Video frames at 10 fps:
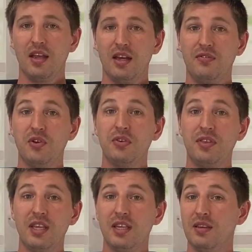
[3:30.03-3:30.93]
And if you're
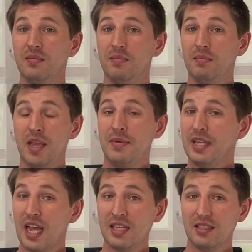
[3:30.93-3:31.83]
thinking maybe
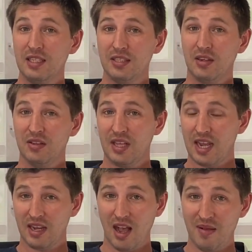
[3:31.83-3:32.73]
gas leaks aren't
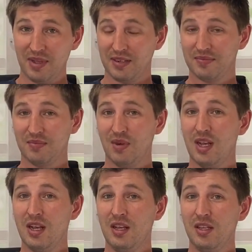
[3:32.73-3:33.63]
that common,
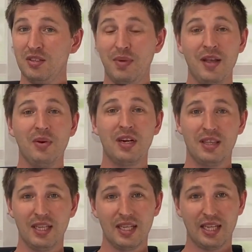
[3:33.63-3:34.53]
well, you might want
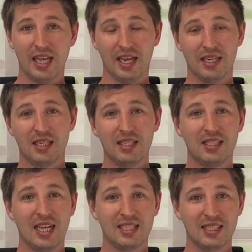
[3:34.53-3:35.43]
to think again,
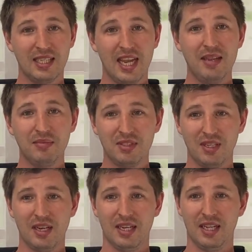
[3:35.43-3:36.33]
because that same
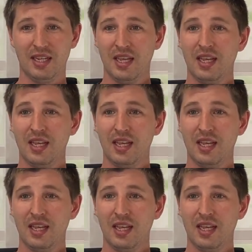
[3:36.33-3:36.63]
study